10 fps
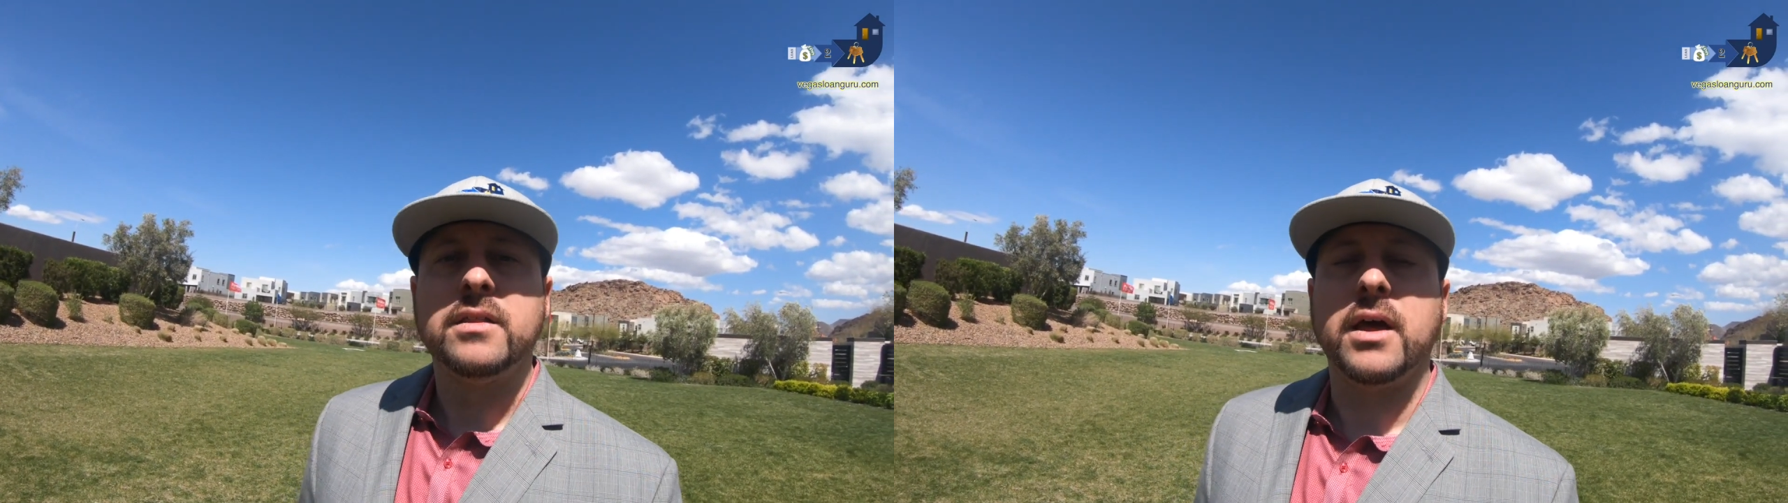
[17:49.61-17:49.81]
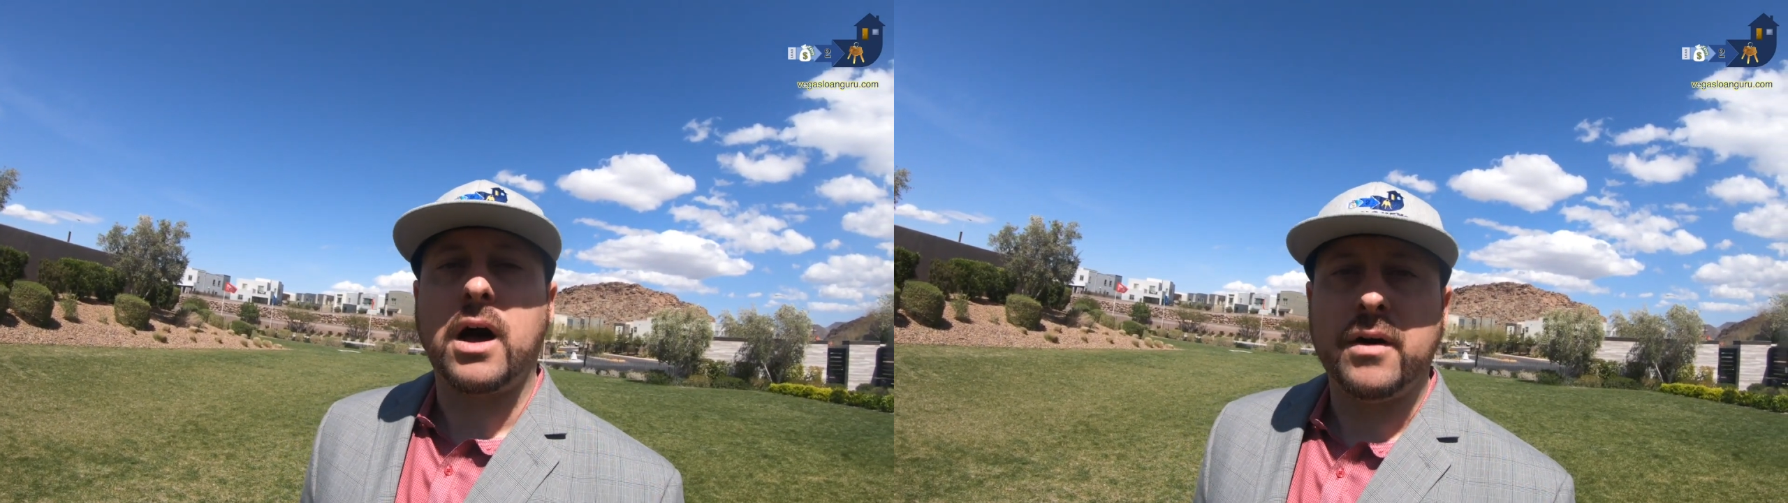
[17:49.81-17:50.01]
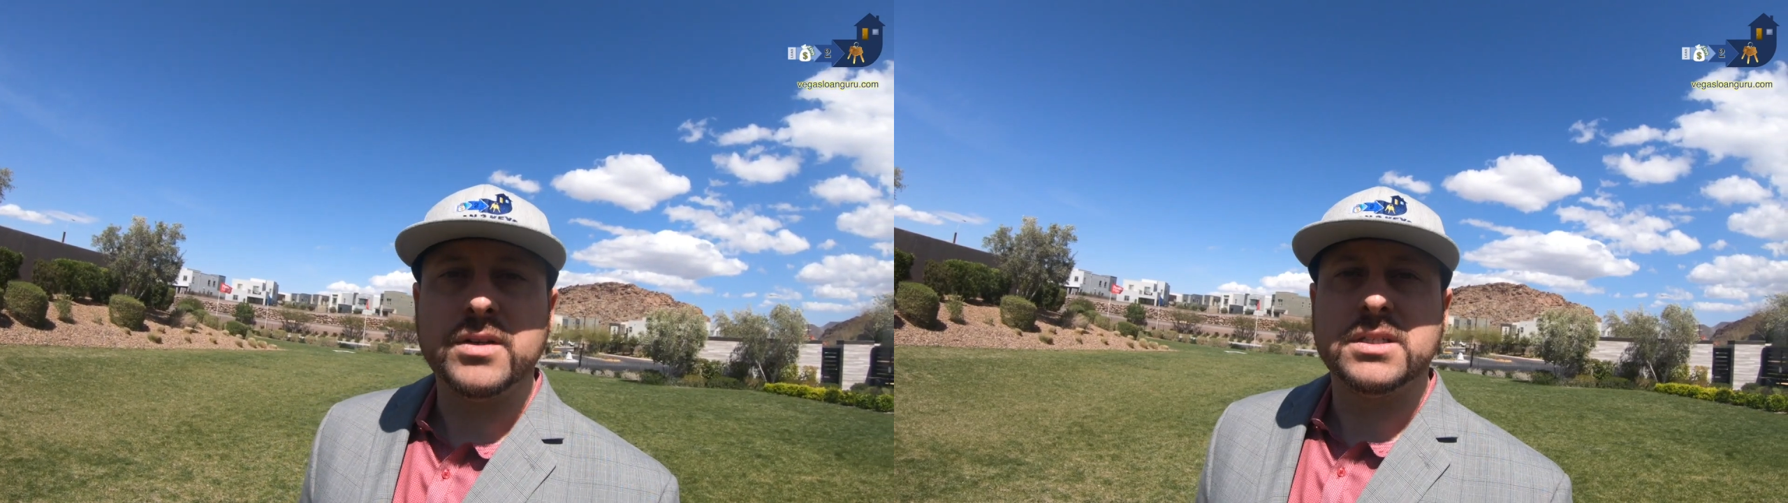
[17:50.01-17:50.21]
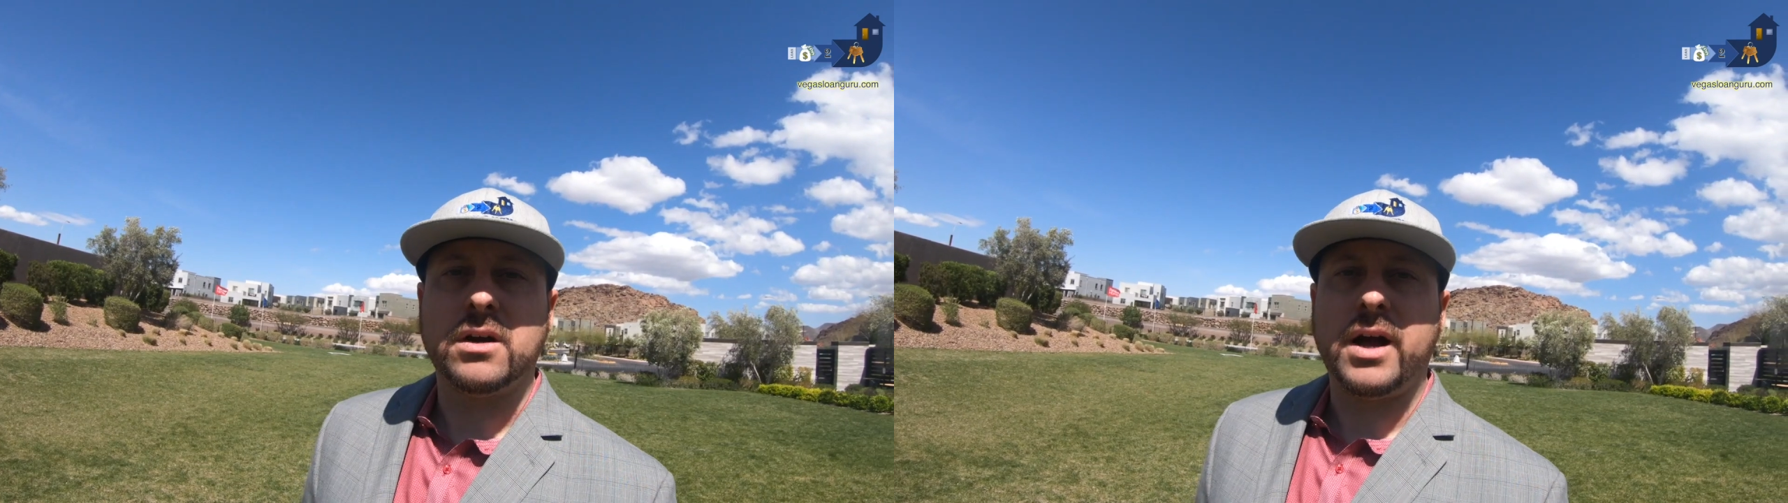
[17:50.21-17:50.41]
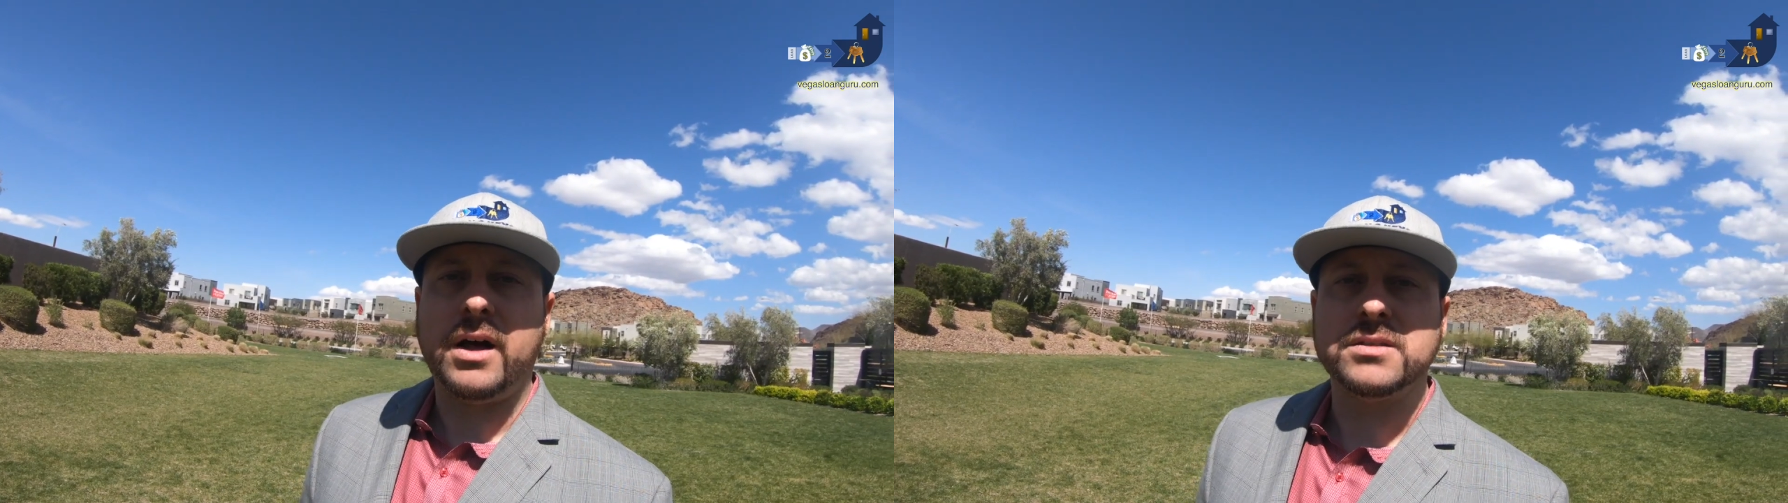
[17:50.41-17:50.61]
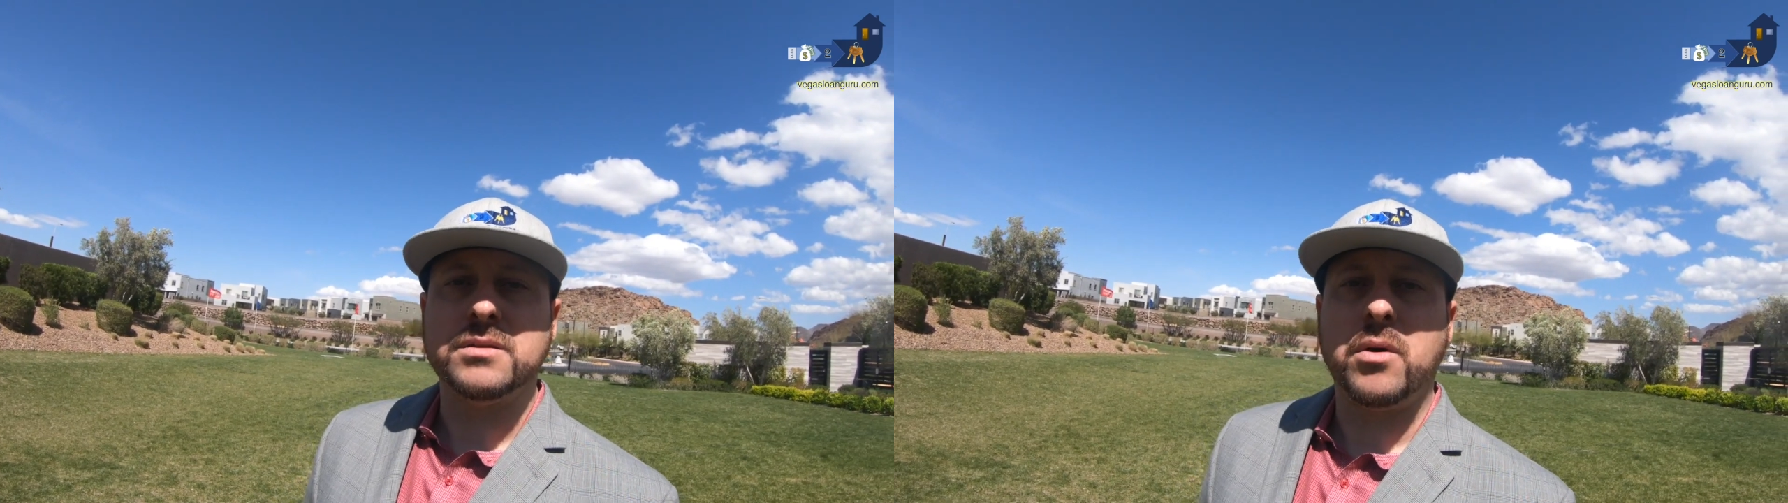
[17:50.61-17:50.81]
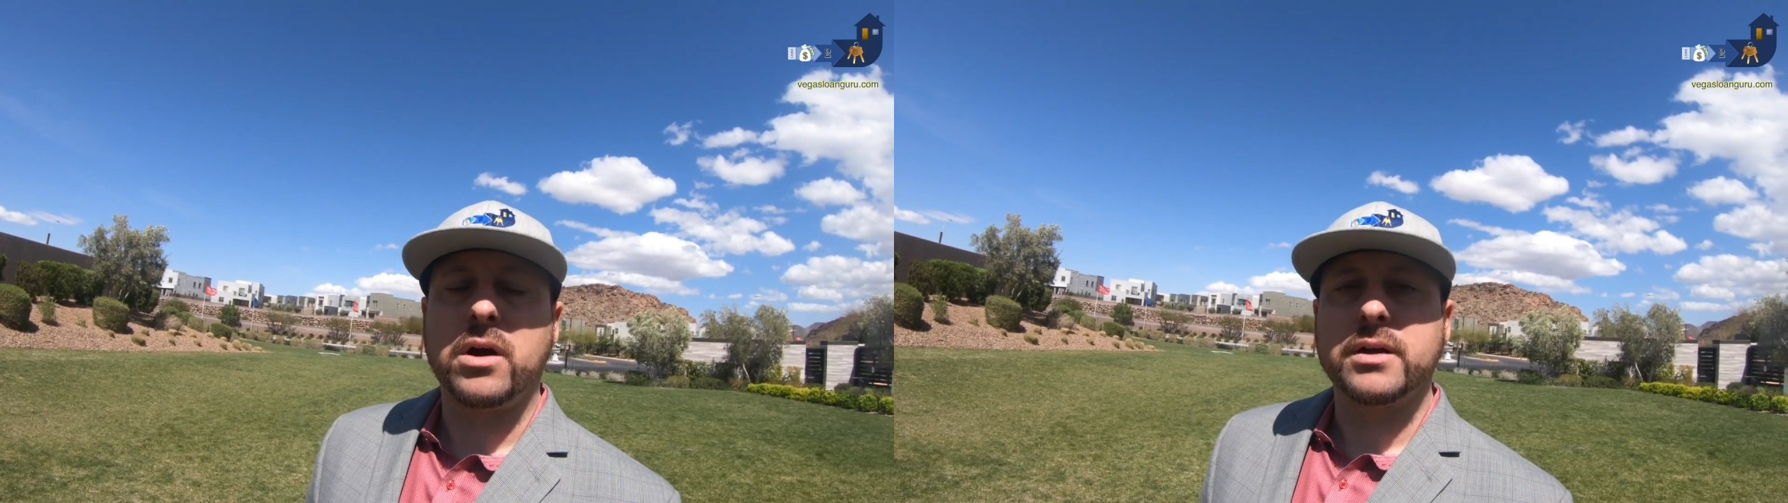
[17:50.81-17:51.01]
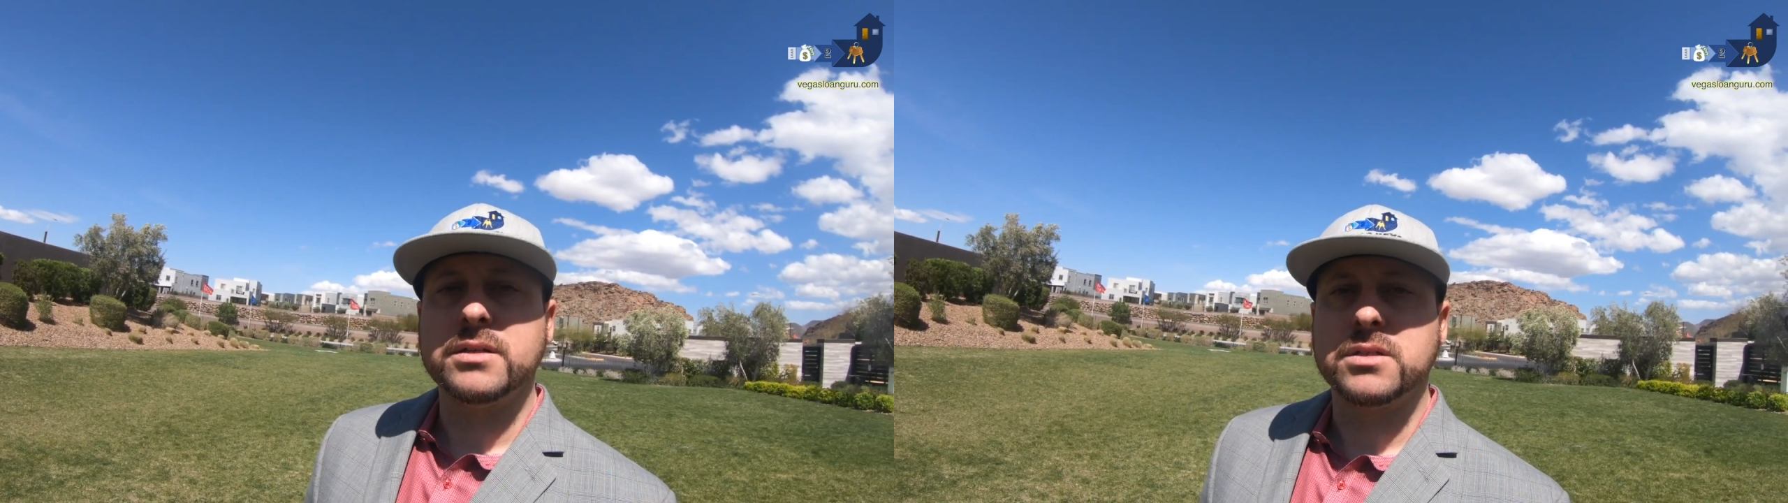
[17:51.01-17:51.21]
that obviously our housing
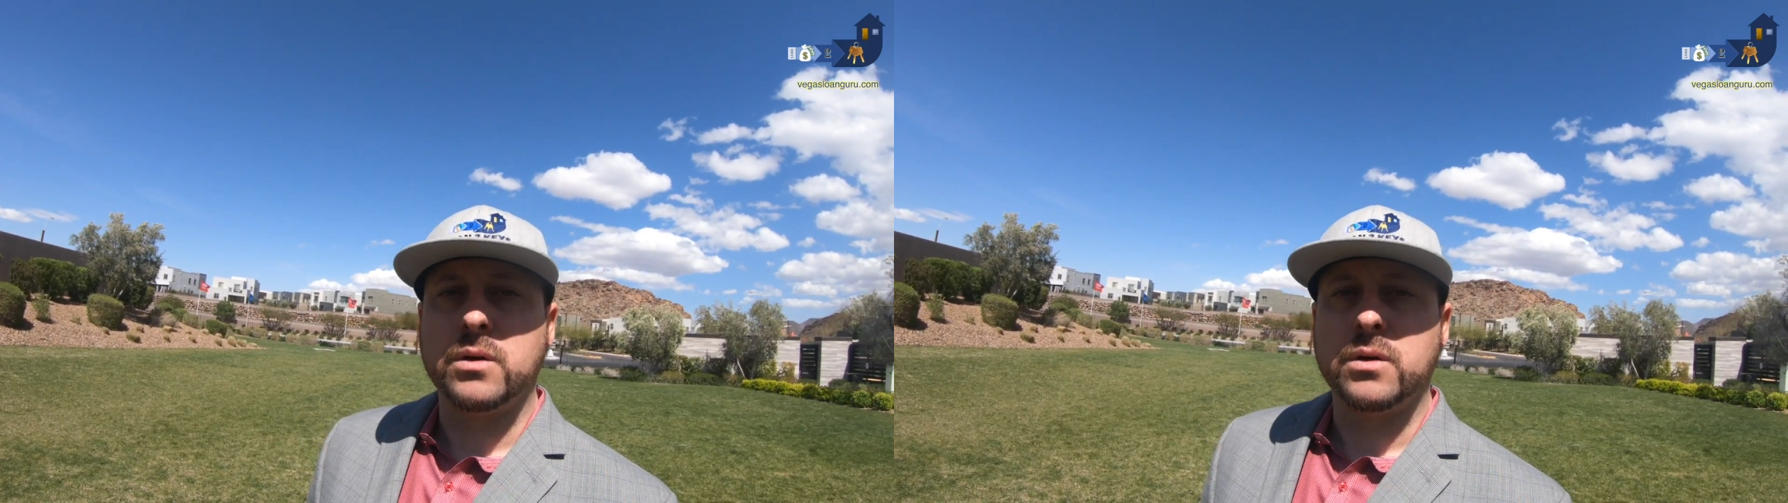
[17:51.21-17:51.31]
market is